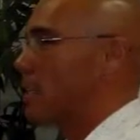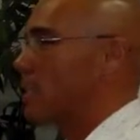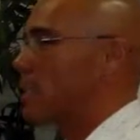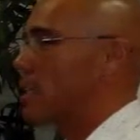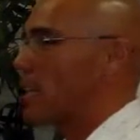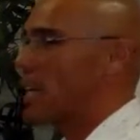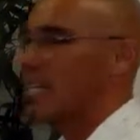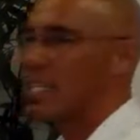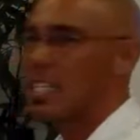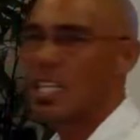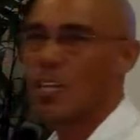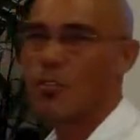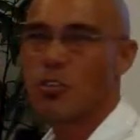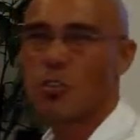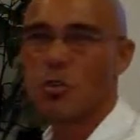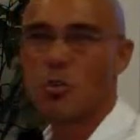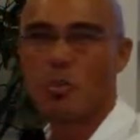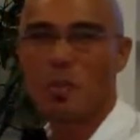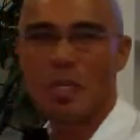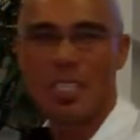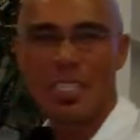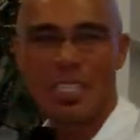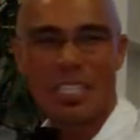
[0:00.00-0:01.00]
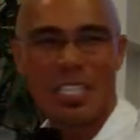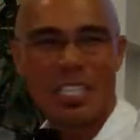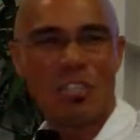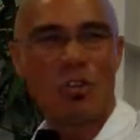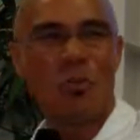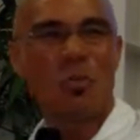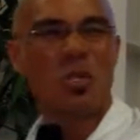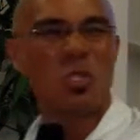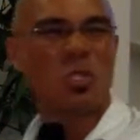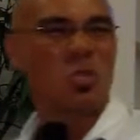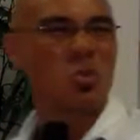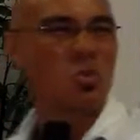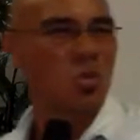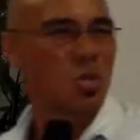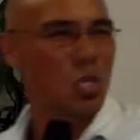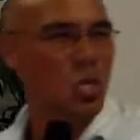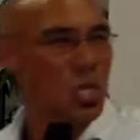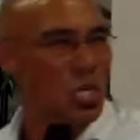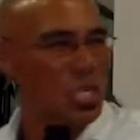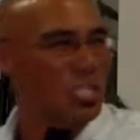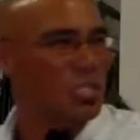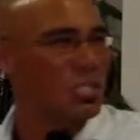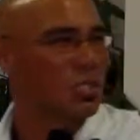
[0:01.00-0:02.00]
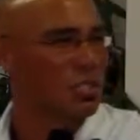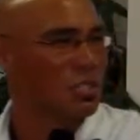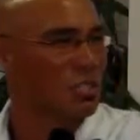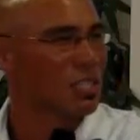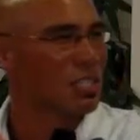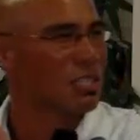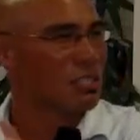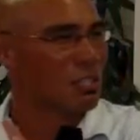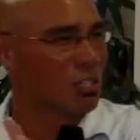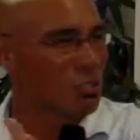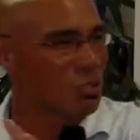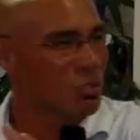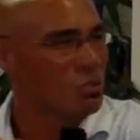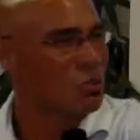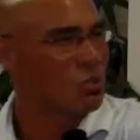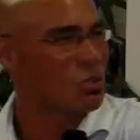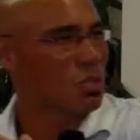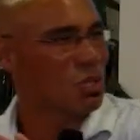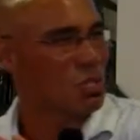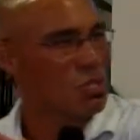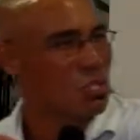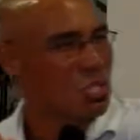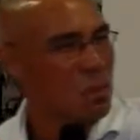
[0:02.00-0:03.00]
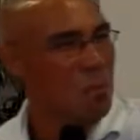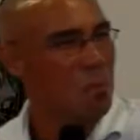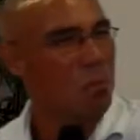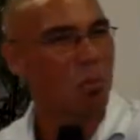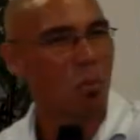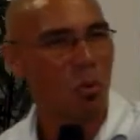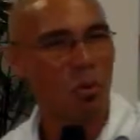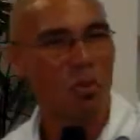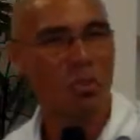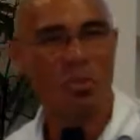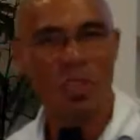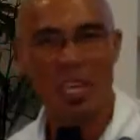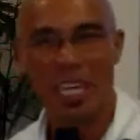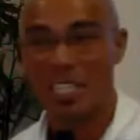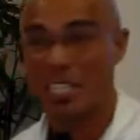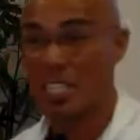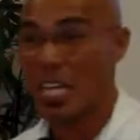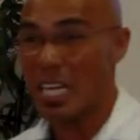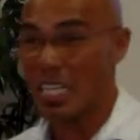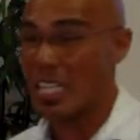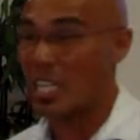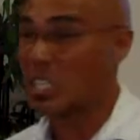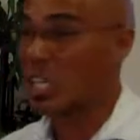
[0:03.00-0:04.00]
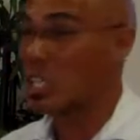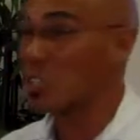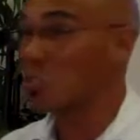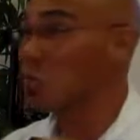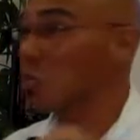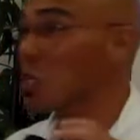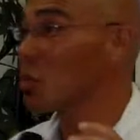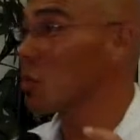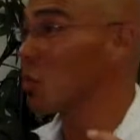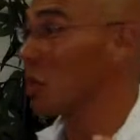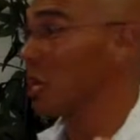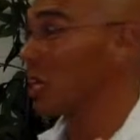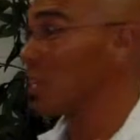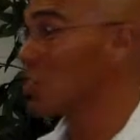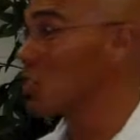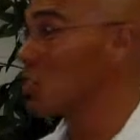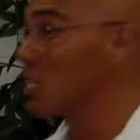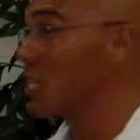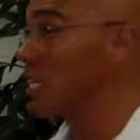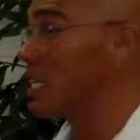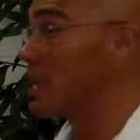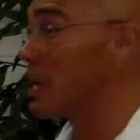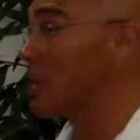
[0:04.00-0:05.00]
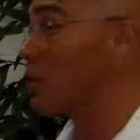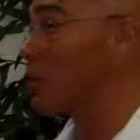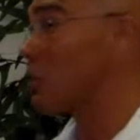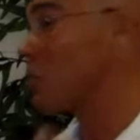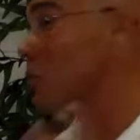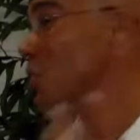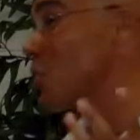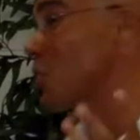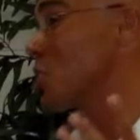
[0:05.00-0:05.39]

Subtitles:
It's an idea of humility. Don't be too good to do the simple things. That's really what I see. I